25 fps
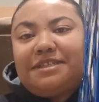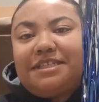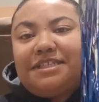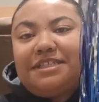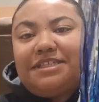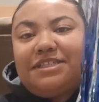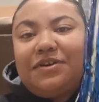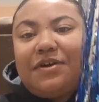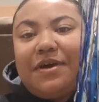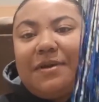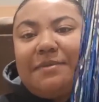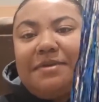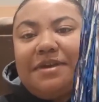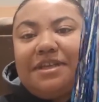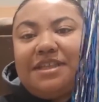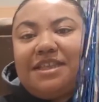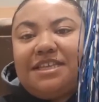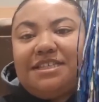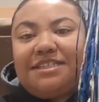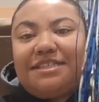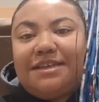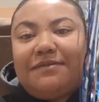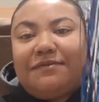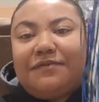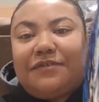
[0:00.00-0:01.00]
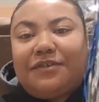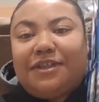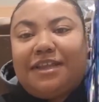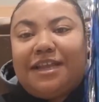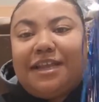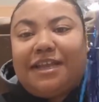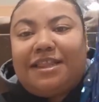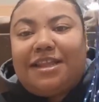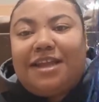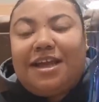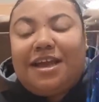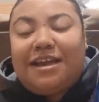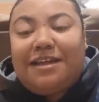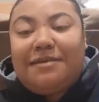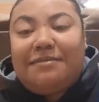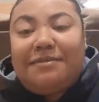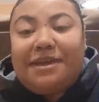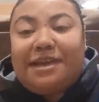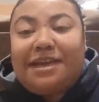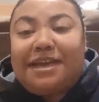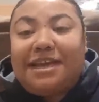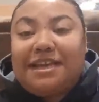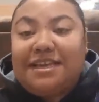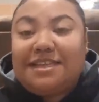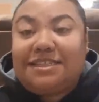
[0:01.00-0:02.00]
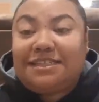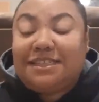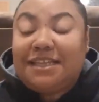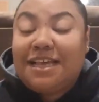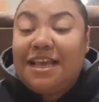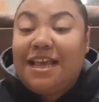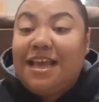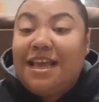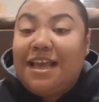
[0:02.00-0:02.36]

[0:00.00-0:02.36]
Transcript: and so I picked these up for Leilani because